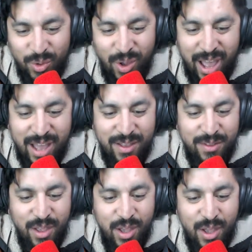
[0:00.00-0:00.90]
have
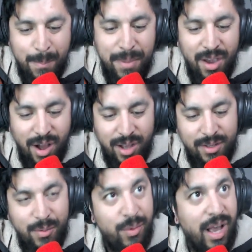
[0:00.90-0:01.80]
Mihawk.
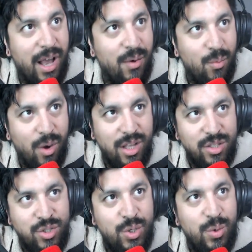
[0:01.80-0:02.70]
We got 1,
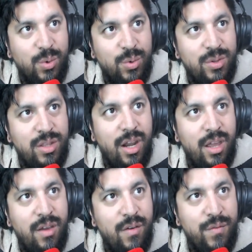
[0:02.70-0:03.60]
2,
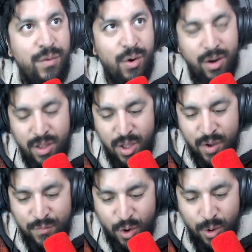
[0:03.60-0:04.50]
3, 4
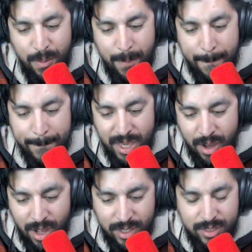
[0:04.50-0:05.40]

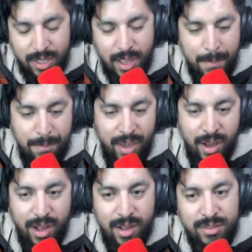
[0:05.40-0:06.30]

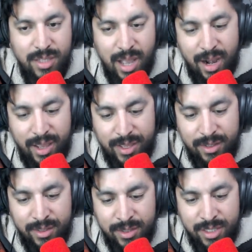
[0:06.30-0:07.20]
Mihawks. I like
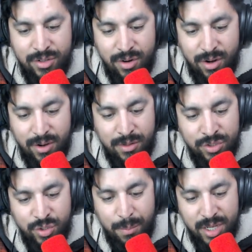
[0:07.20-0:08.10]
this card
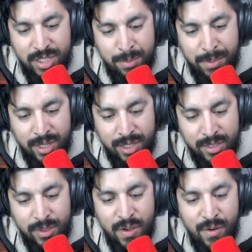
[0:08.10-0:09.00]
so much
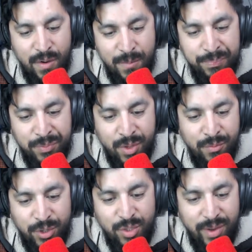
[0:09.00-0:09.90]
because
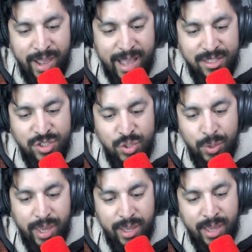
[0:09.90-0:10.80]
first of all, it has
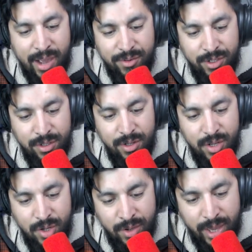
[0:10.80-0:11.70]
2k counter,
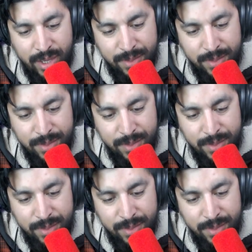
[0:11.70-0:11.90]
okay,